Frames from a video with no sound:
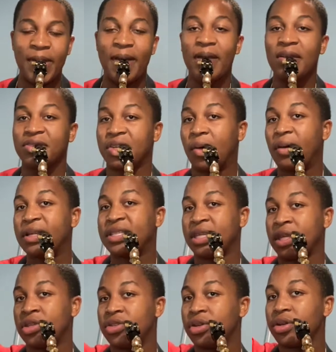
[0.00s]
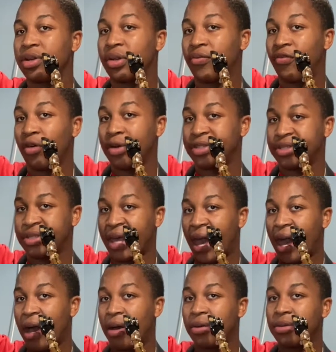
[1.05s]
So it's easier to voice
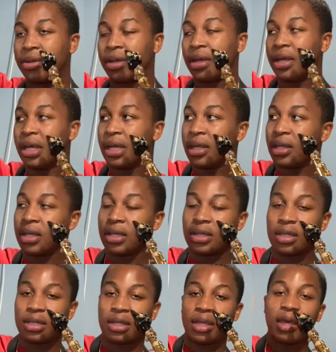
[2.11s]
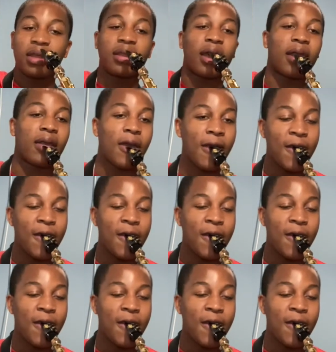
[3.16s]
down the thing, like,